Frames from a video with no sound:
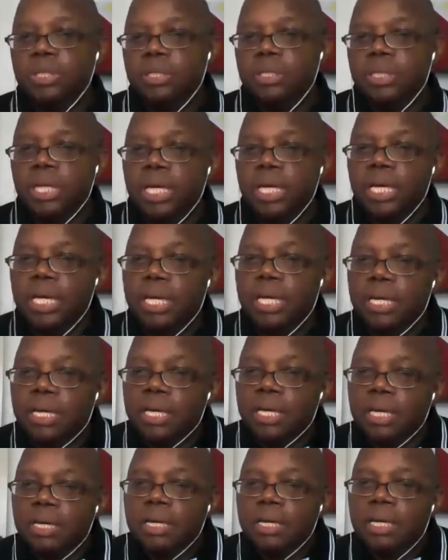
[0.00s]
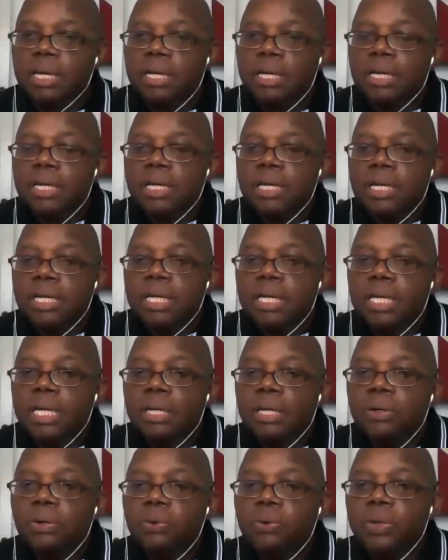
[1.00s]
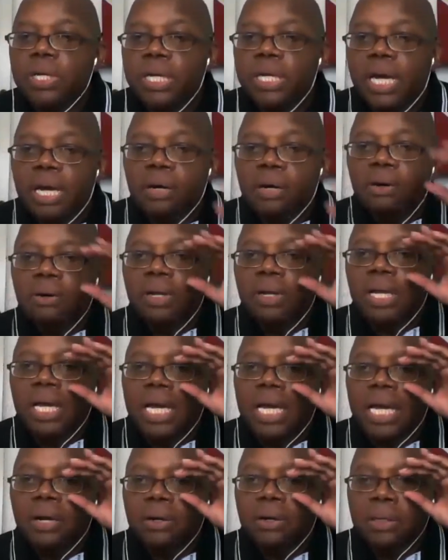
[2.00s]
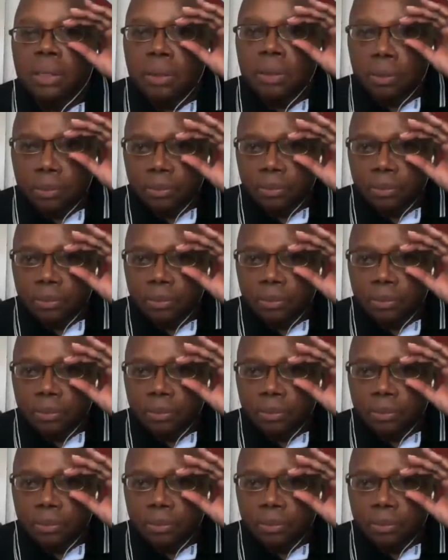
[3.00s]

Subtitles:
today. And who we got online?